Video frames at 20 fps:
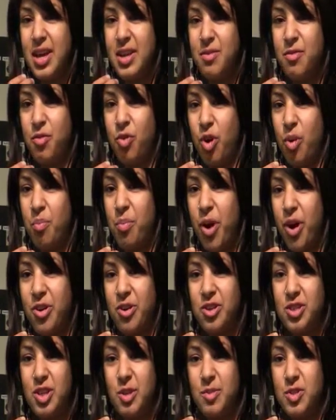and form
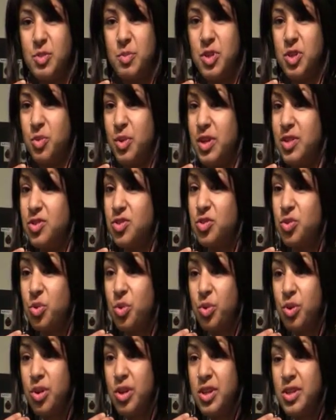partnerships between
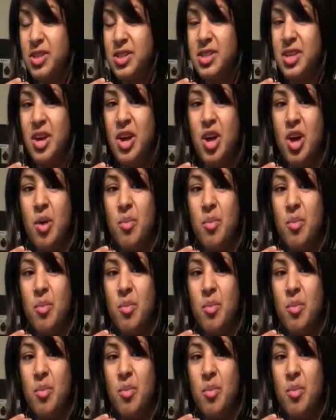schools,